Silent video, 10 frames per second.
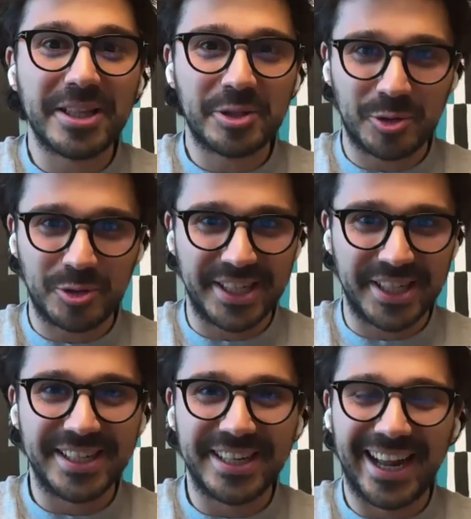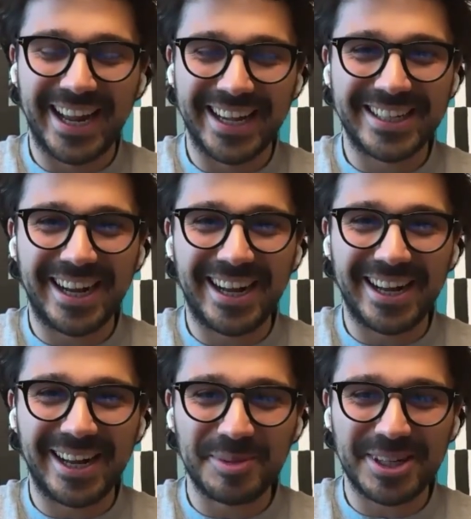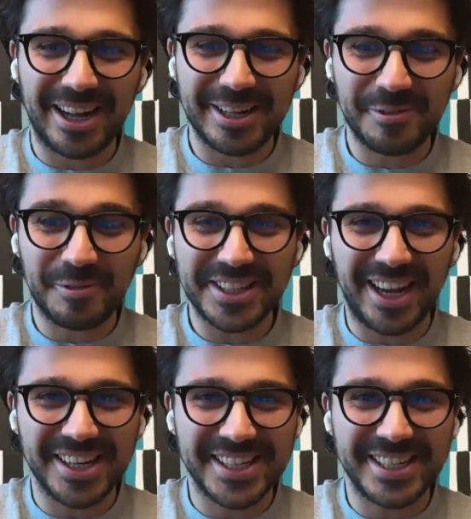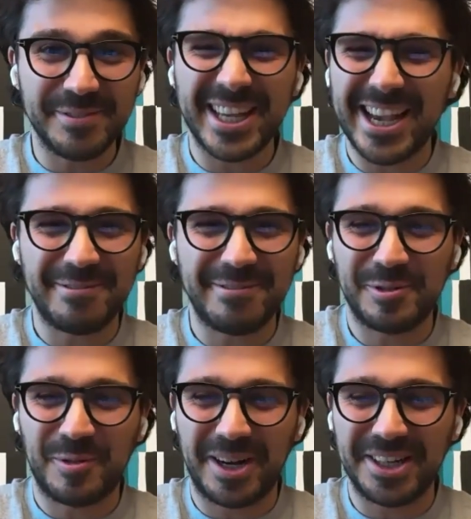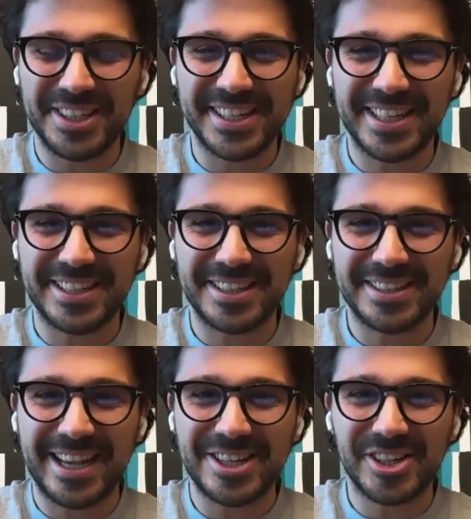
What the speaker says: I want to do it. Like, because what I see with everyone is that